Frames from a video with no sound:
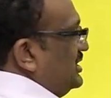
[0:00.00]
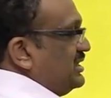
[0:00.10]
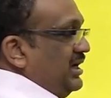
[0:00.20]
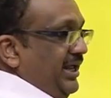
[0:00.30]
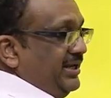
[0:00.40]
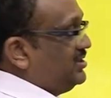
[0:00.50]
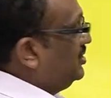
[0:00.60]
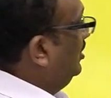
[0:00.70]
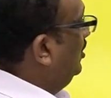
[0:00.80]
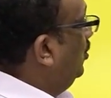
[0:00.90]
is correct.
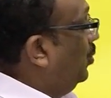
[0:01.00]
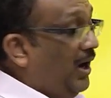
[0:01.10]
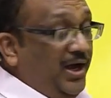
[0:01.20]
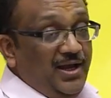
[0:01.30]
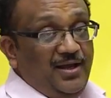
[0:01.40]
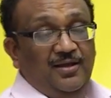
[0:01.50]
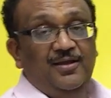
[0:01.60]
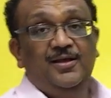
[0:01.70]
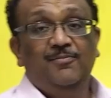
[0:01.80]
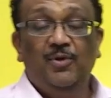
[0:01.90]
Why?
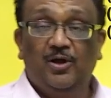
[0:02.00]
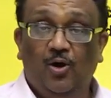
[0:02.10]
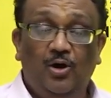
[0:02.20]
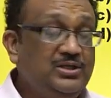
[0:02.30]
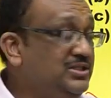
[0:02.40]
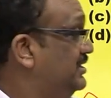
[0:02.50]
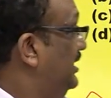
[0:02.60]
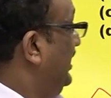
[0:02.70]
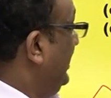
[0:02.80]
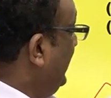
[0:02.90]
Because
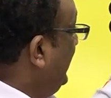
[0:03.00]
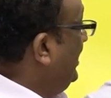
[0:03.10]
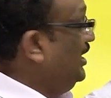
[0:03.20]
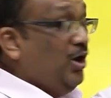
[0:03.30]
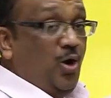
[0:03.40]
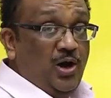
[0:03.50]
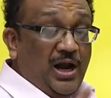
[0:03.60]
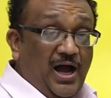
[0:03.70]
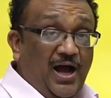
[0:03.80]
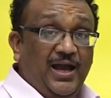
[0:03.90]
een or
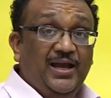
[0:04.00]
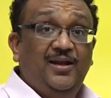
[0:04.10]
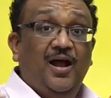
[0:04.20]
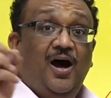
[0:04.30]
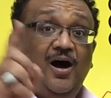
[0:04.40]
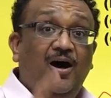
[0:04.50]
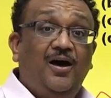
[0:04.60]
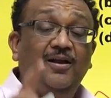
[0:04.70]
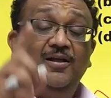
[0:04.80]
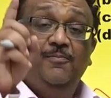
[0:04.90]
ein
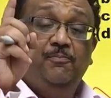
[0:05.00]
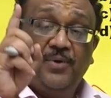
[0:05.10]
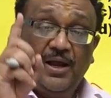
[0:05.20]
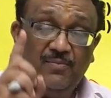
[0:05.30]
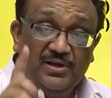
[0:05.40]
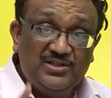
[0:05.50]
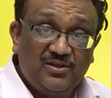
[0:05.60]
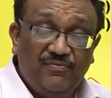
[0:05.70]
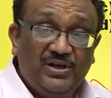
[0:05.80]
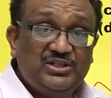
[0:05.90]
are primary
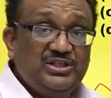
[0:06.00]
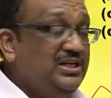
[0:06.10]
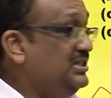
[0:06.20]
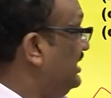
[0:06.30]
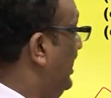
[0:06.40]
suffixes